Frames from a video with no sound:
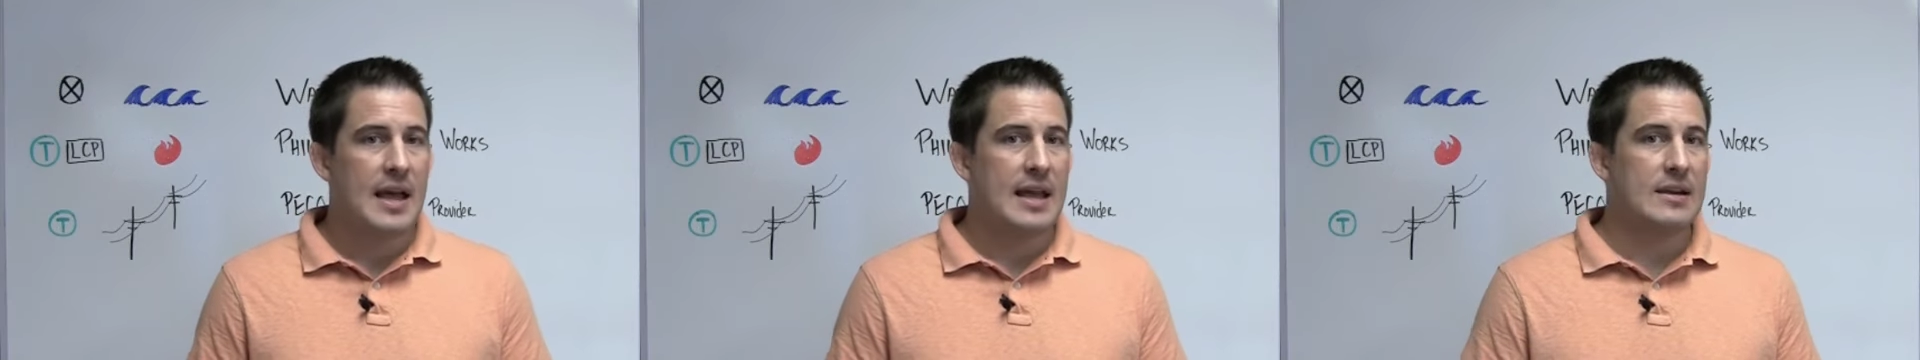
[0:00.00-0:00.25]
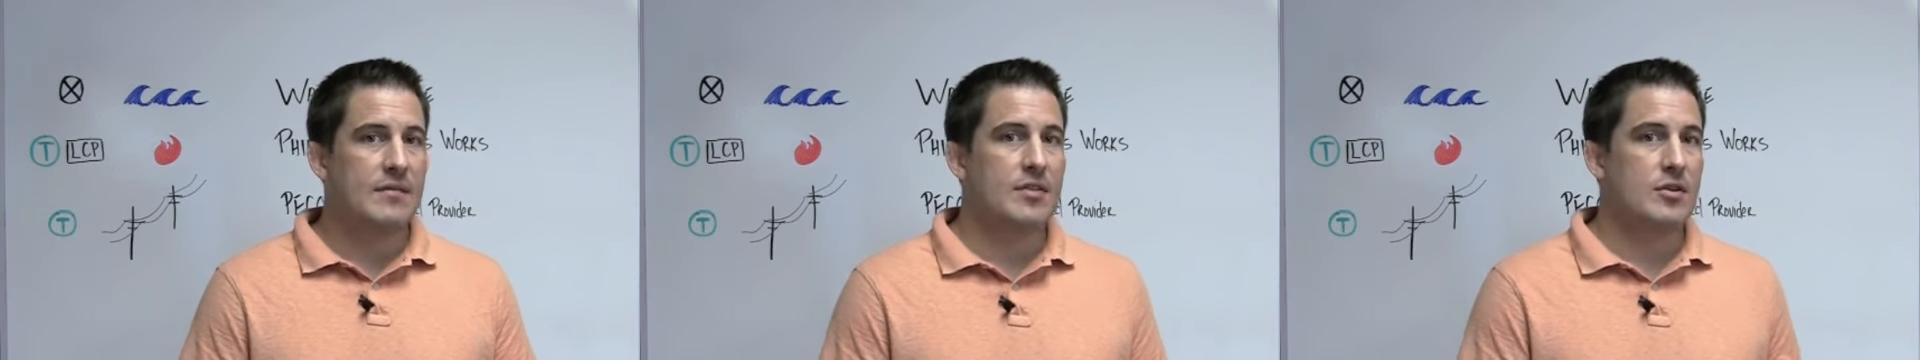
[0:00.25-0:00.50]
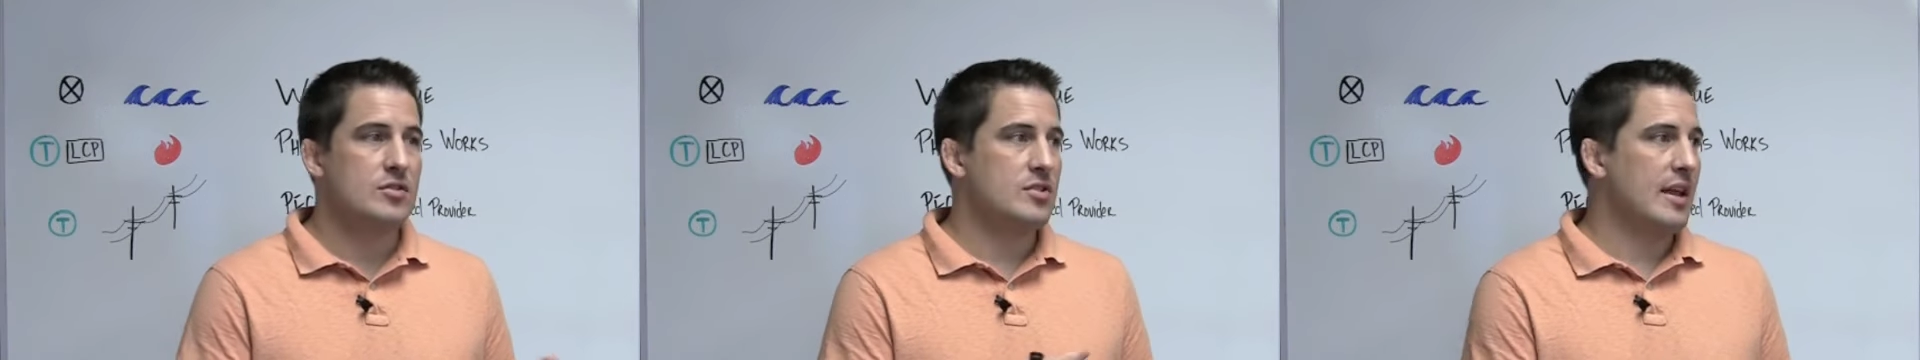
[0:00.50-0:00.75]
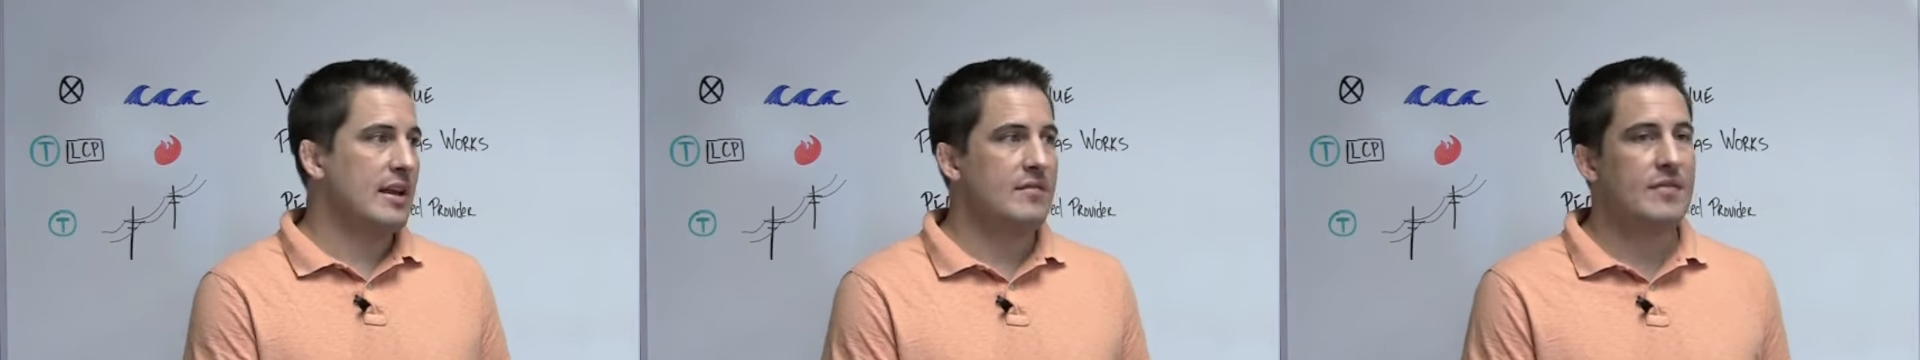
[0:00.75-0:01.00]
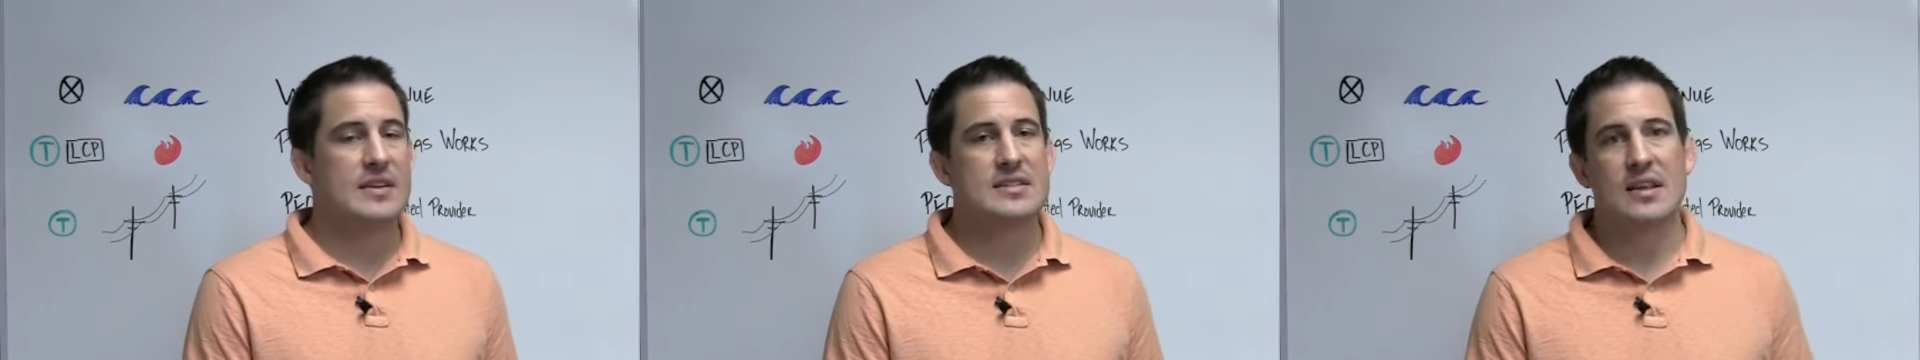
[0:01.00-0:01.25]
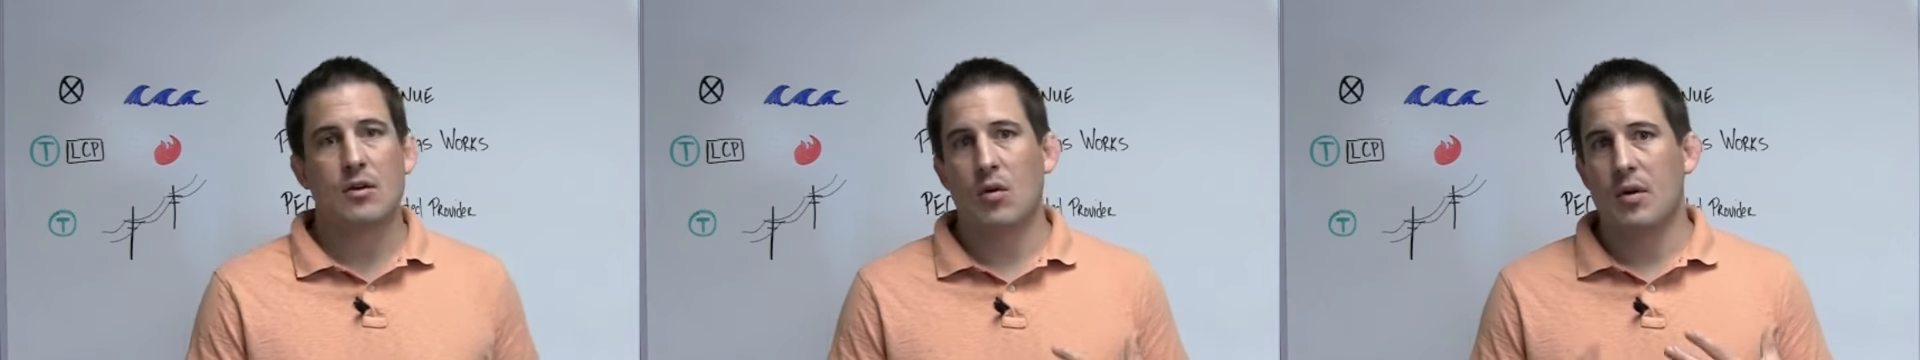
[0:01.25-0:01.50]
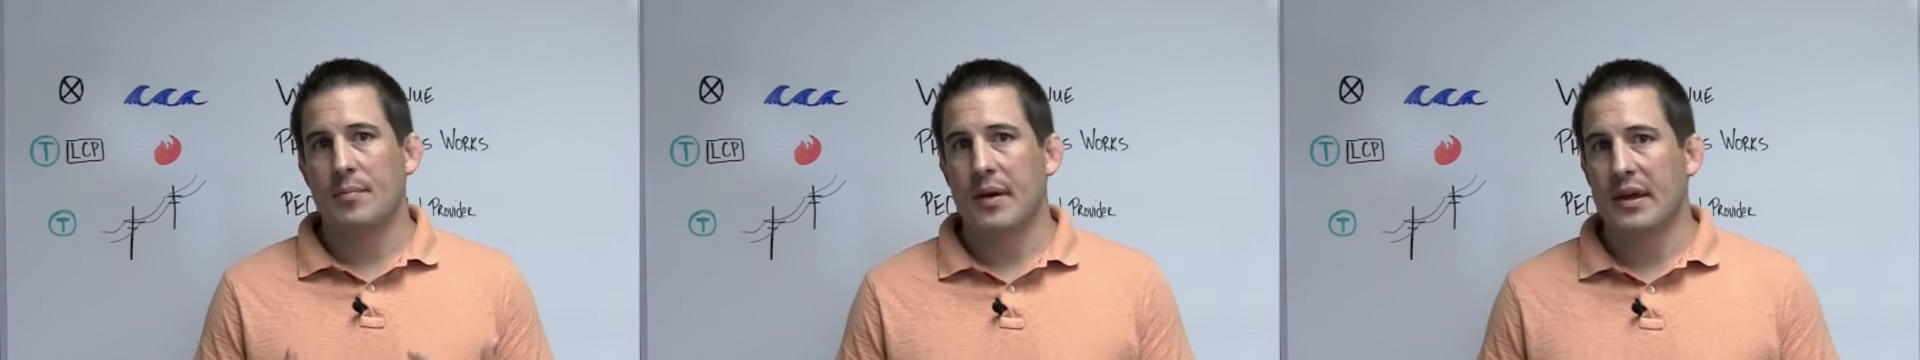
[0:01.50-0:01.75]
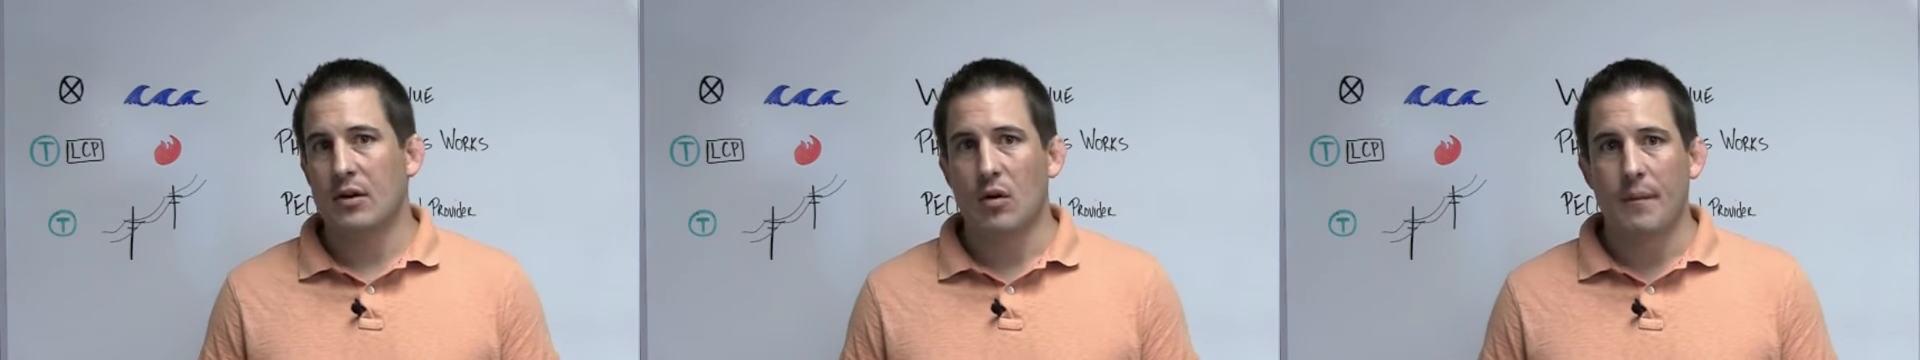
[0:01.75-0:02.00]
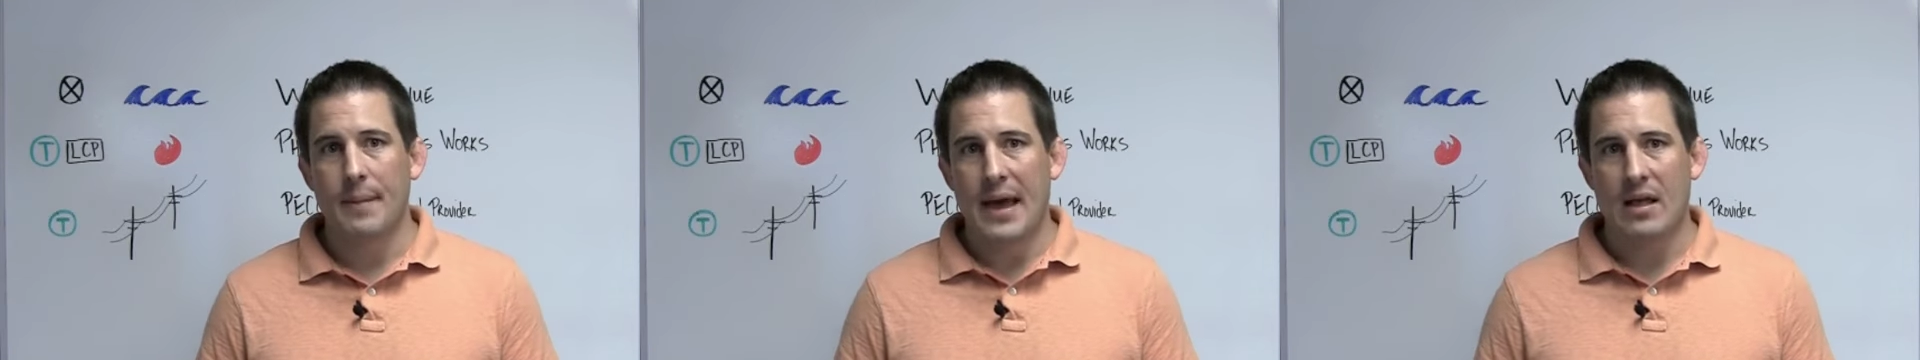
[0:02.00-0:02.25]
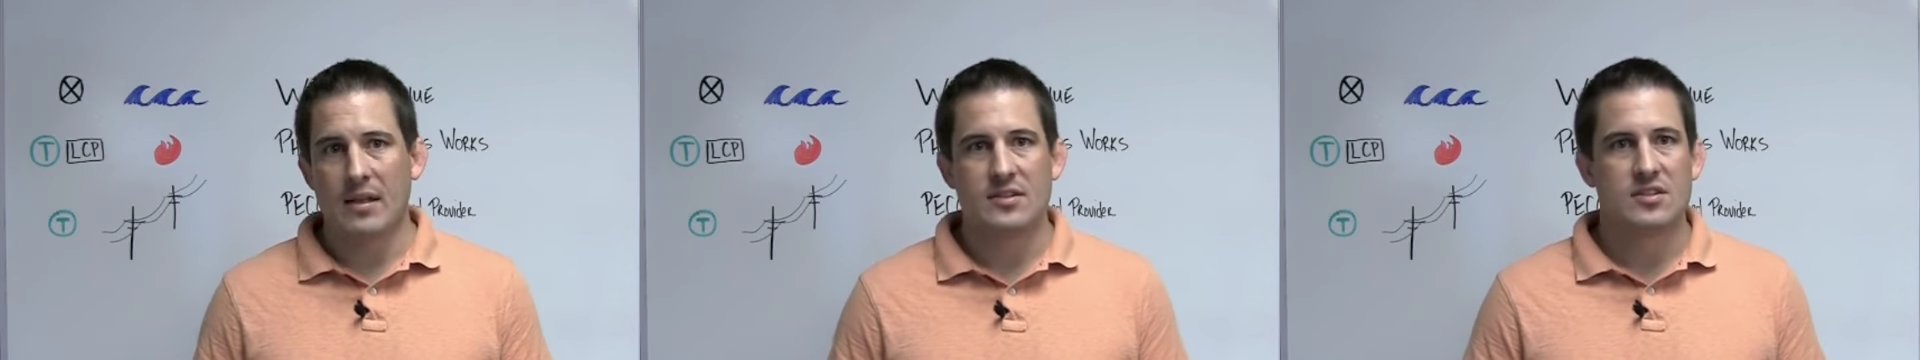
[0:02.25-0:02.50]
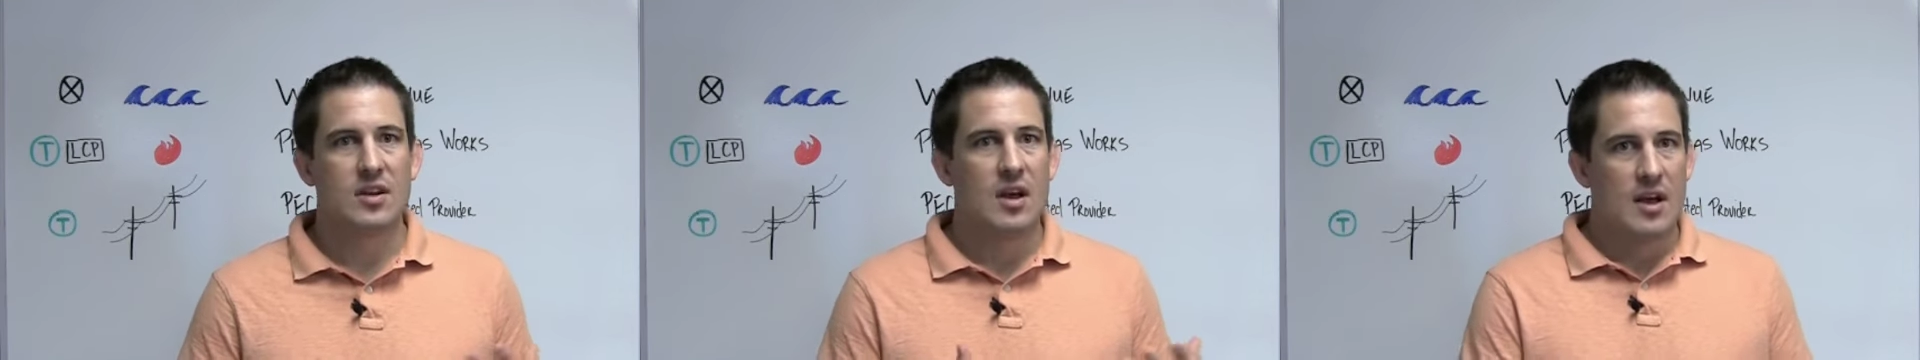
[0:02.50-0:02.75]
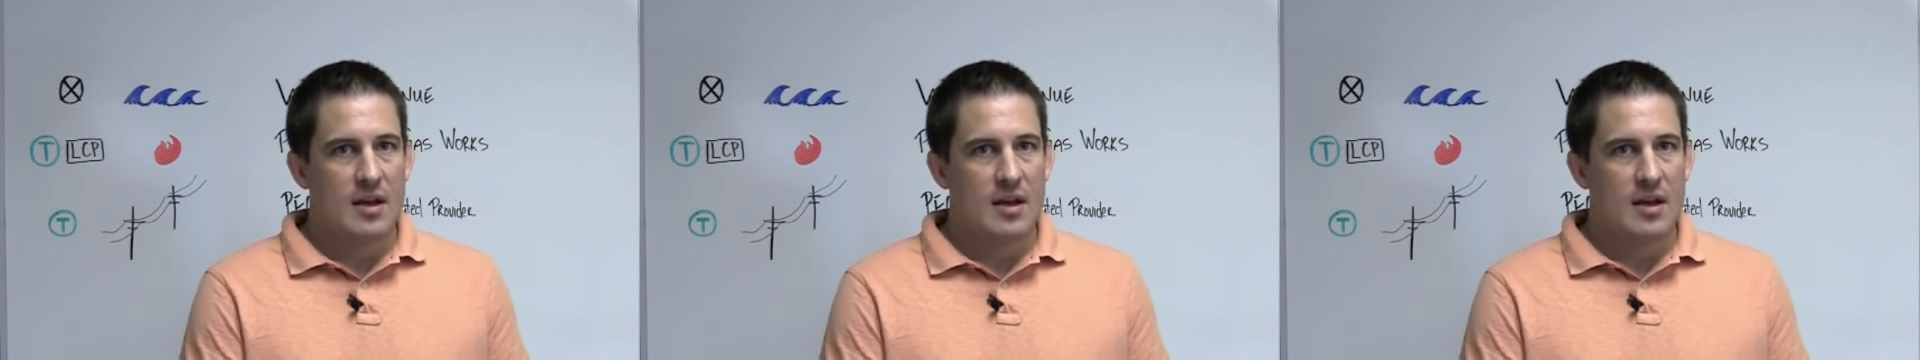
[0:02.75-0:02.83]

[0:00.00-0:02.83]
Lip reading: and if there's late fees that are unpaid or a balance,